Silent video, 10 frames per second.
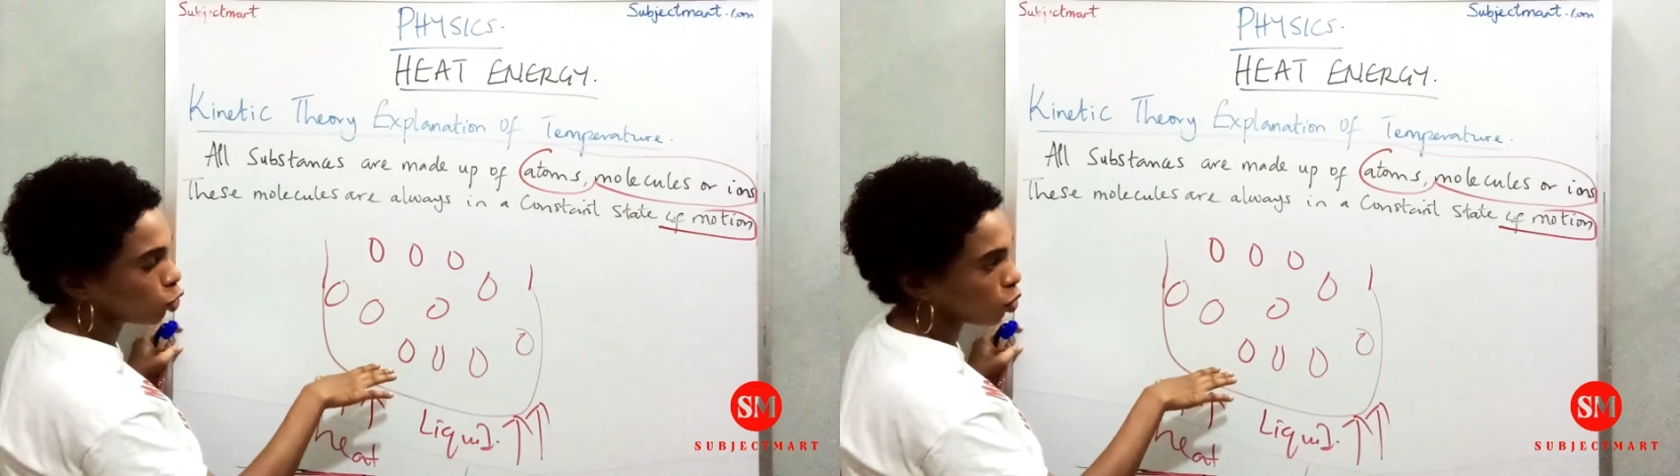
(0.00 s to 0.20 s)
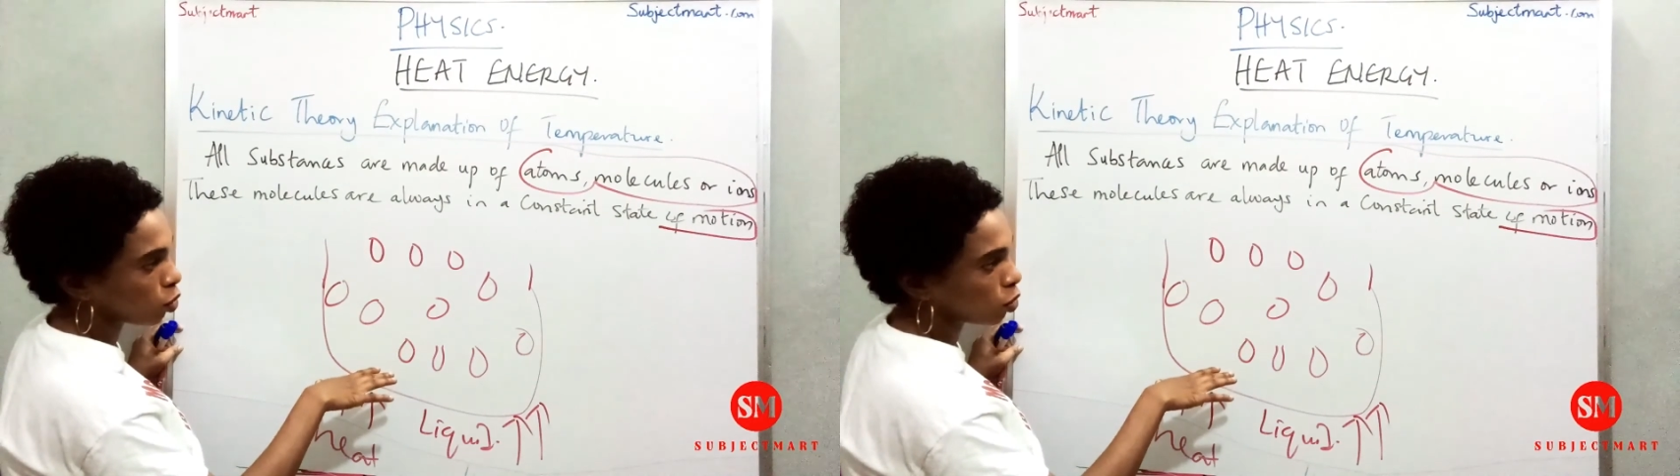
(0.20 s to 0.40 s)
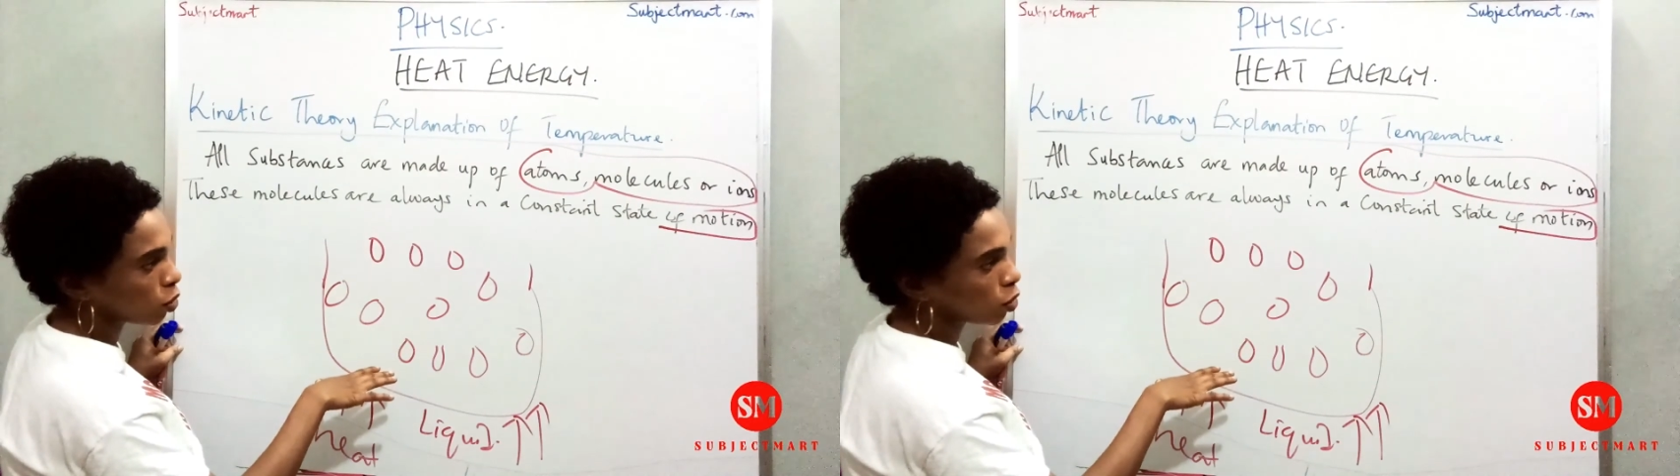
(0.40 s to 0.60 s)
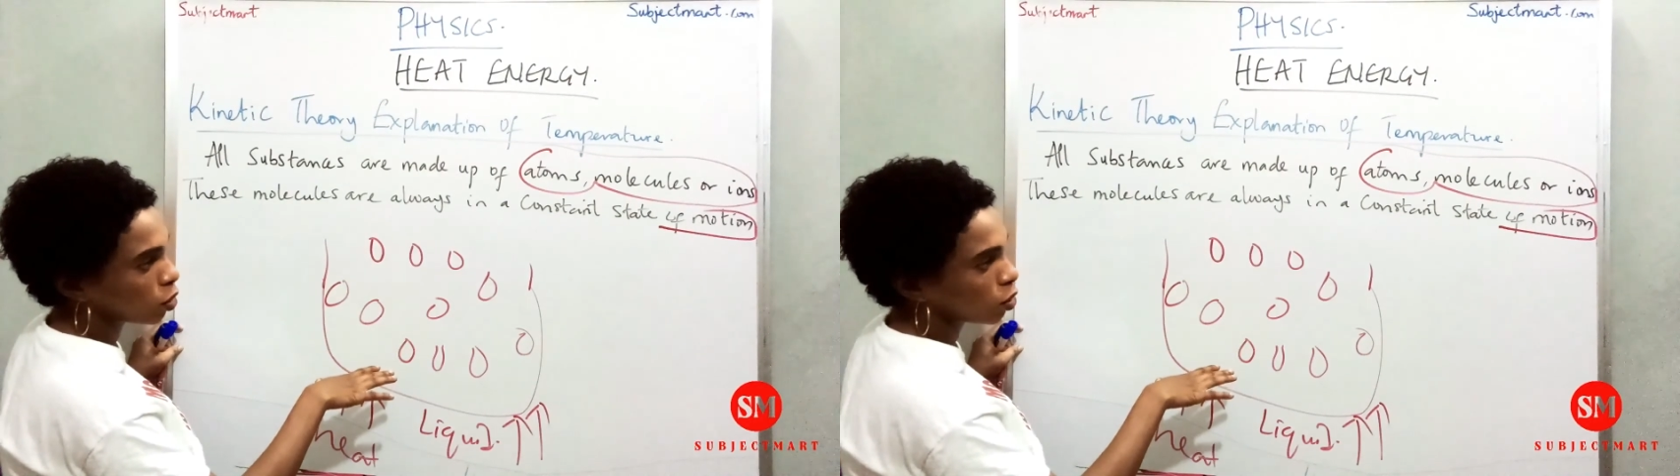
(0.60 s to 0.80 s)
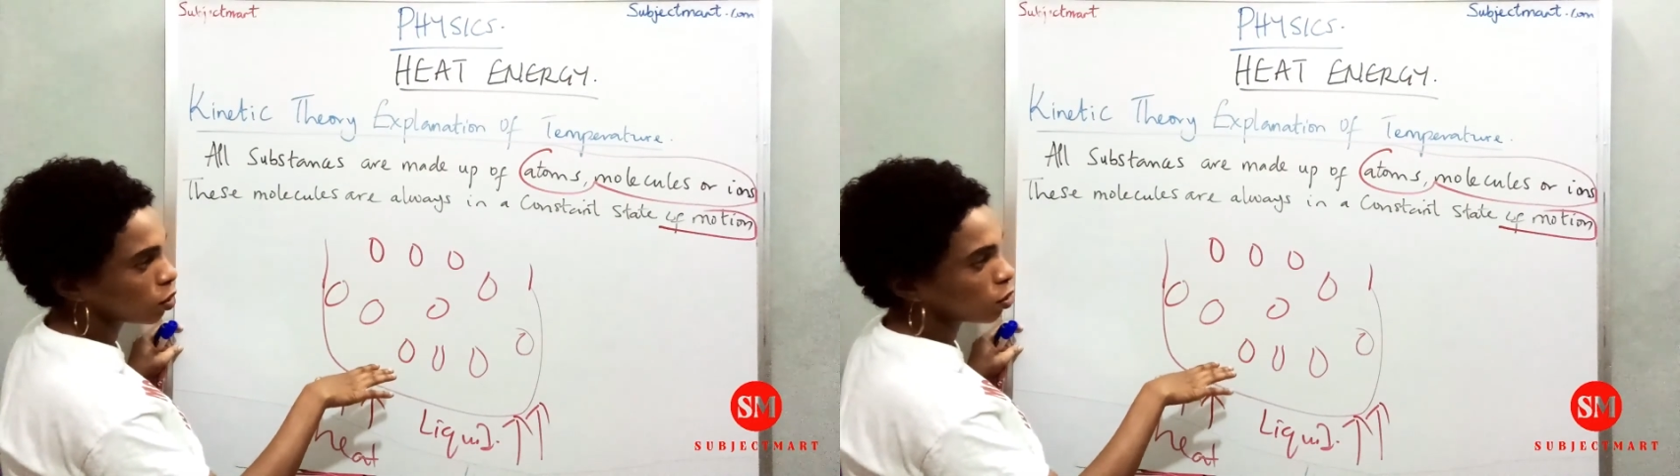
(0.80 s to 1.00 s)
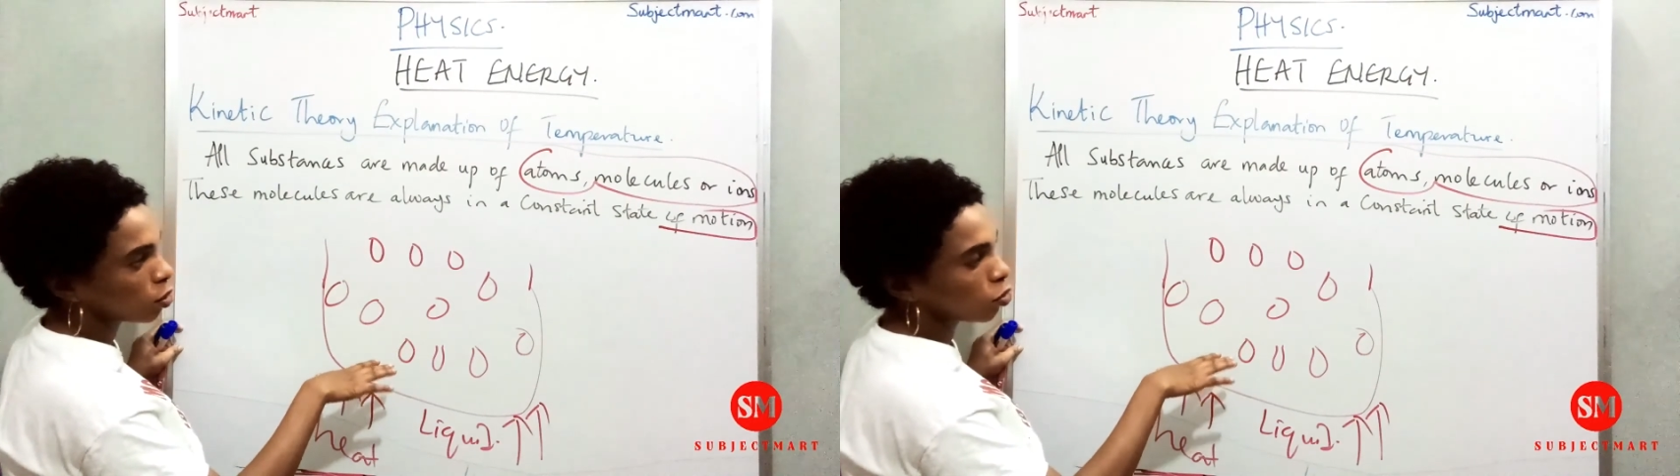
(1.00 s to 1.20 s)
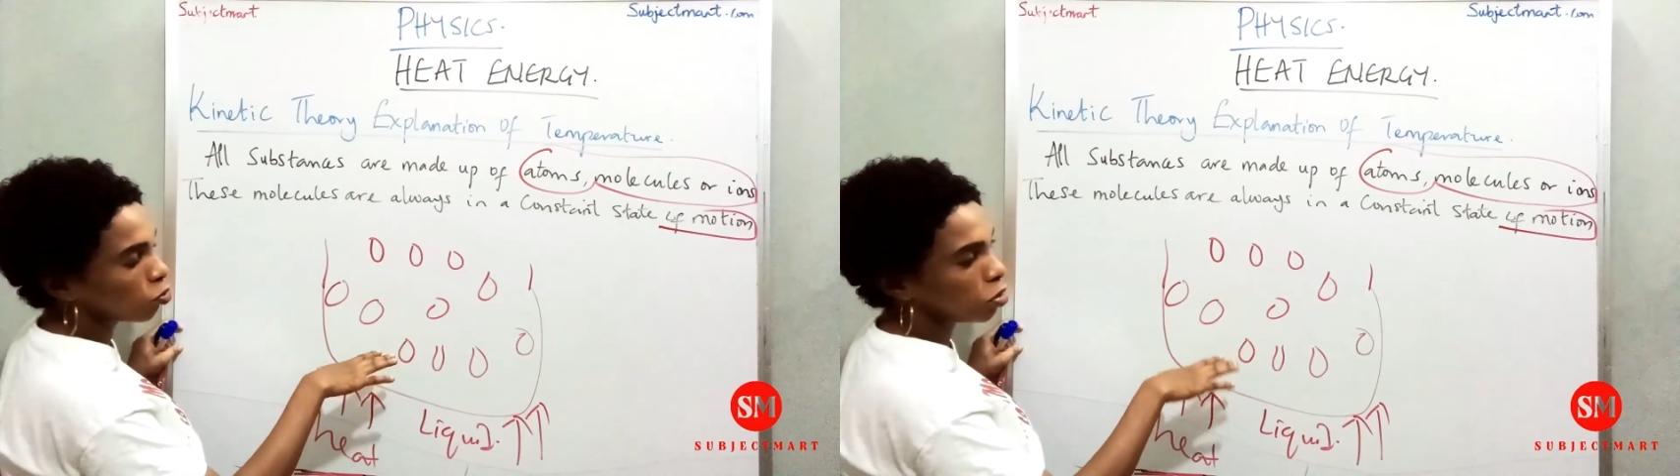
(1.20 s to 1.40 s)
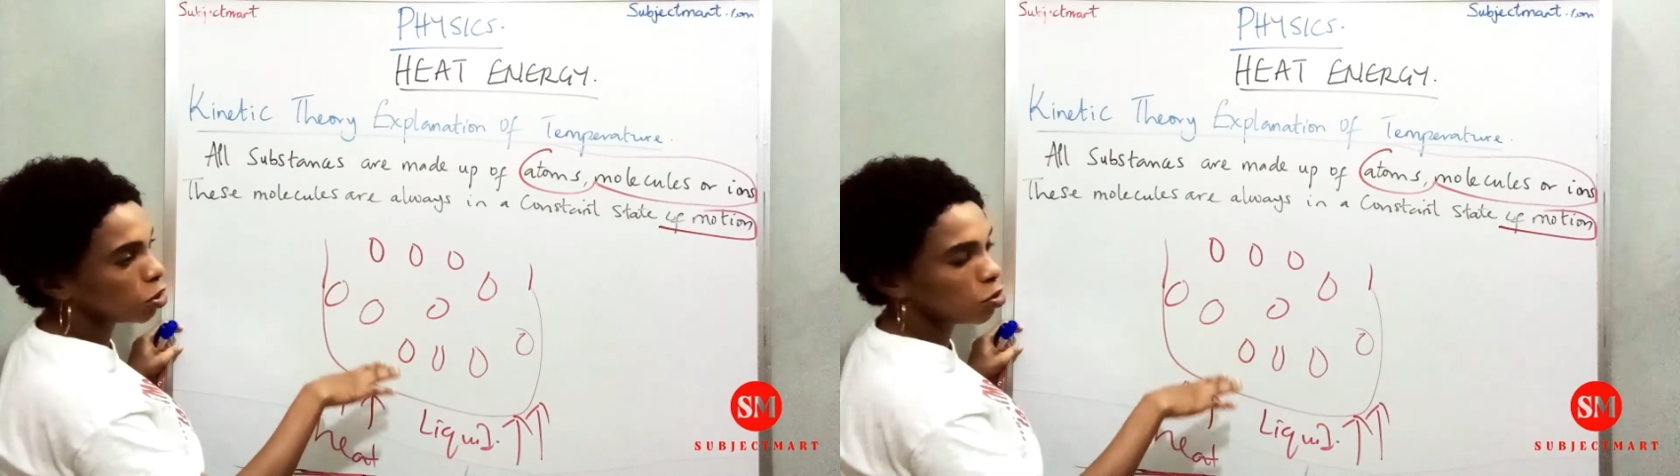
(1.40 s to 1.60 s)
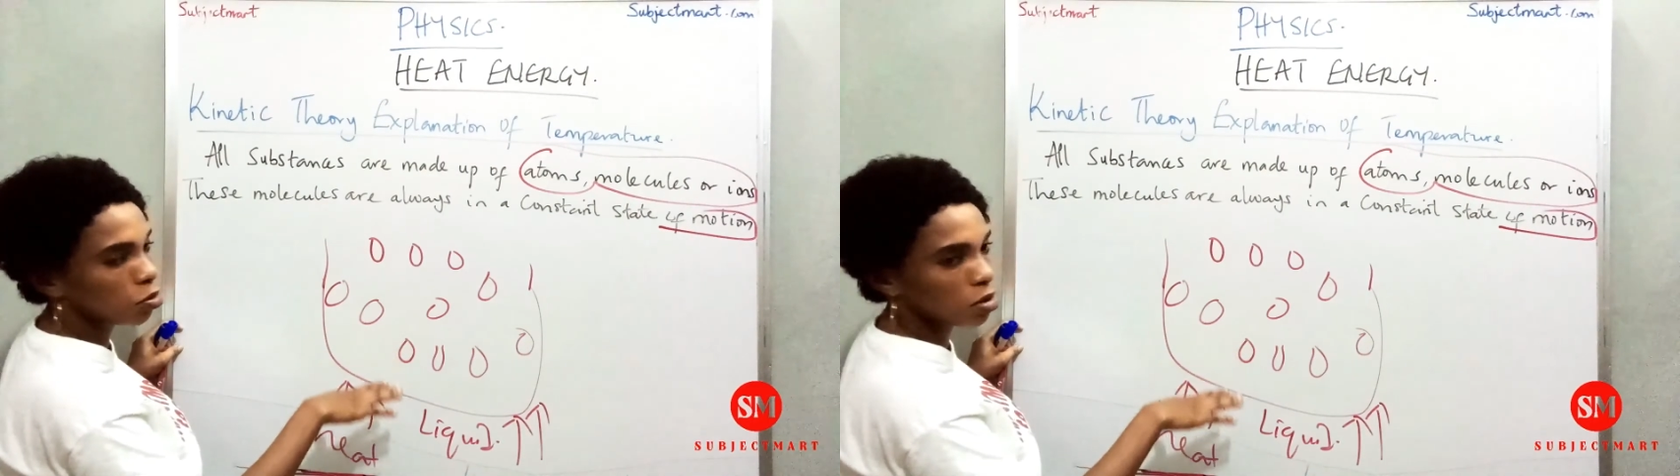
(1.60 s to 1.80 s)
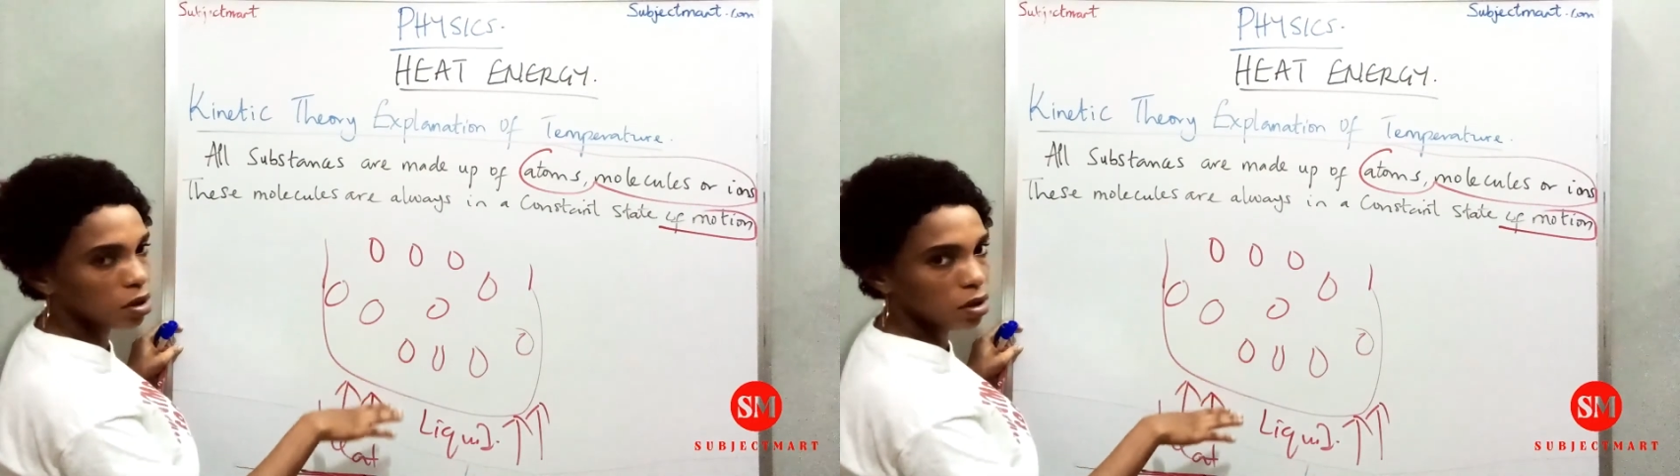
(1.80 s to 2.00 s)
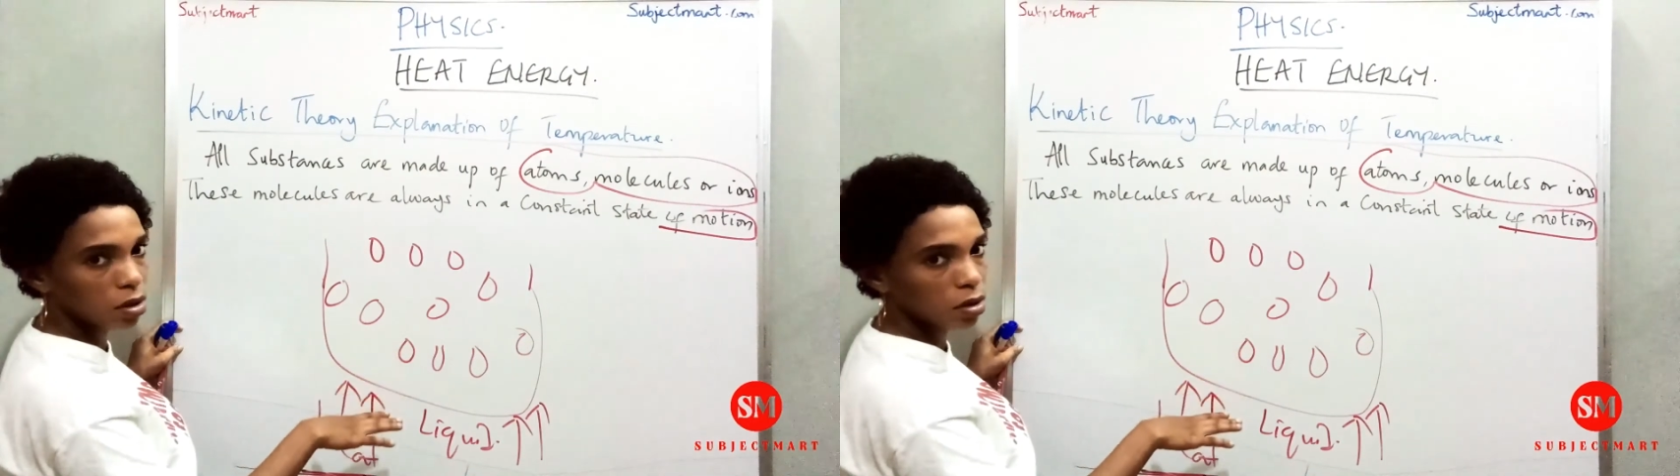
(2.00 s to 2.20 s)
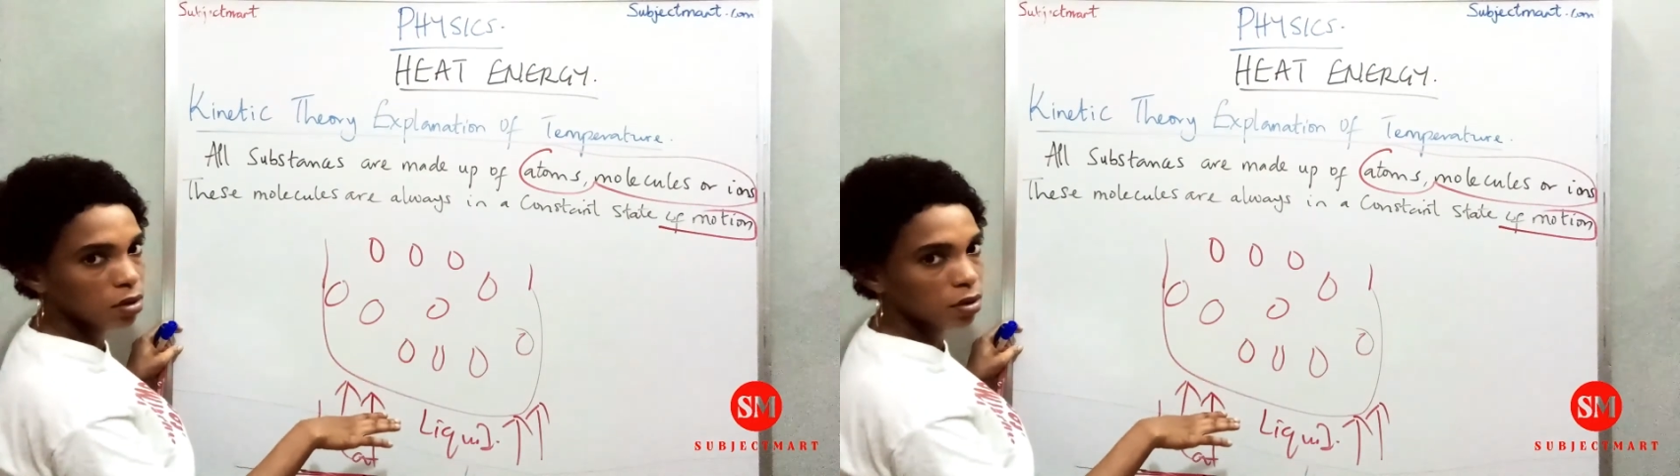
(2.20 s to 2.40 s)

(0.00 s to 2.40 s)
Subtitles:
motion reduces.